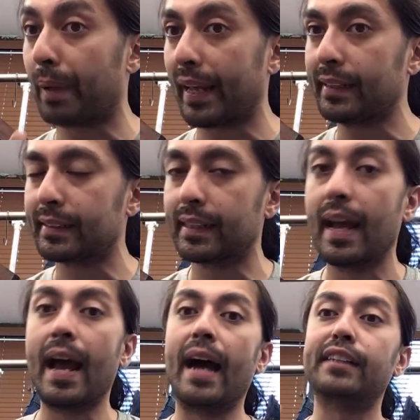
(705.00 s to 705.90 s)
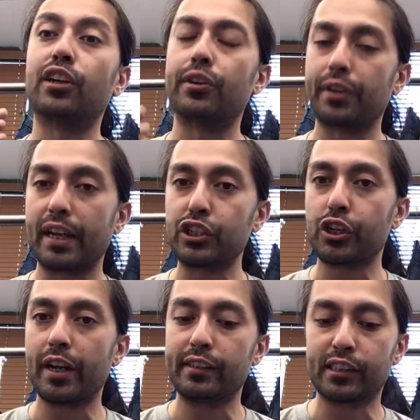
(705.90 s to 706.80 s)
base as our
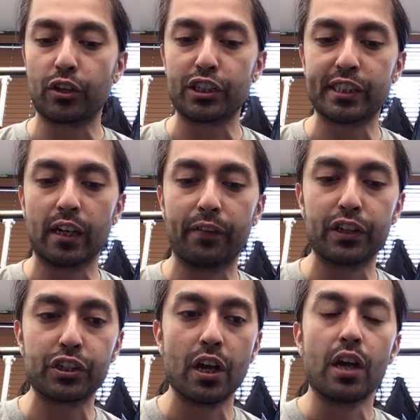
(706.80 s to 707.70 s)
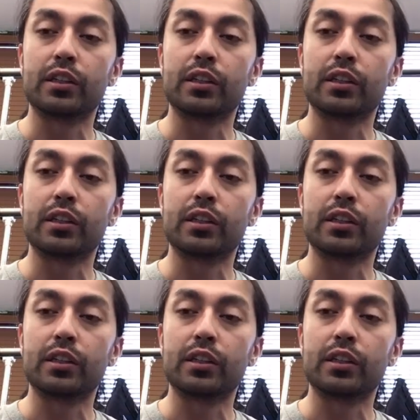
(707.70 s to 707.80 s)
nightshade stretch selvage.